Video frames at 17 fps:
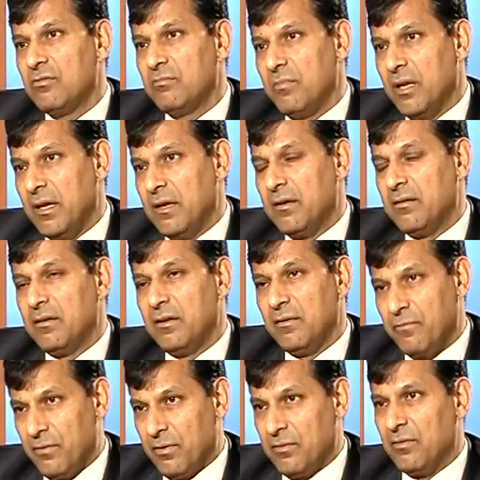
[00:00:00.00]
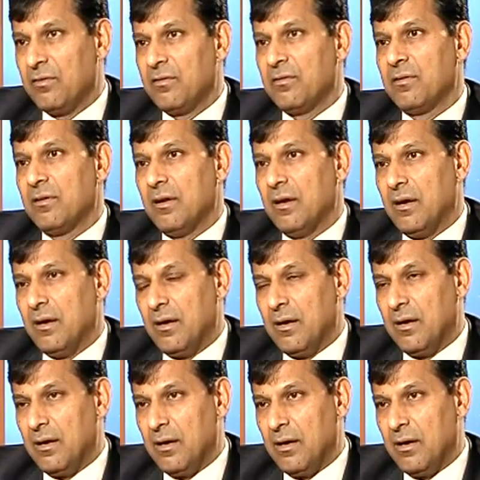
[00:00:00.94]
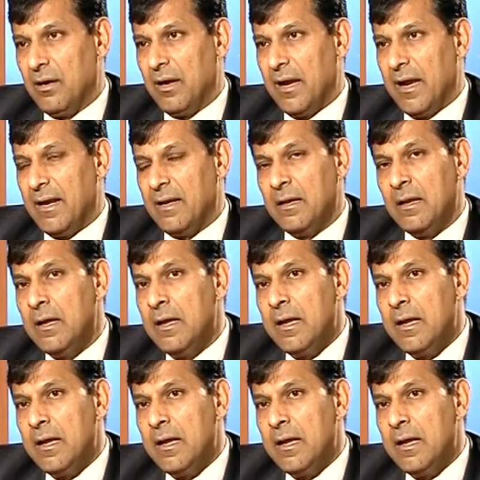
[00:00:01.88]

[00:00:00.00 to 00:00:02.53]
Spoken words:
to make a difference. And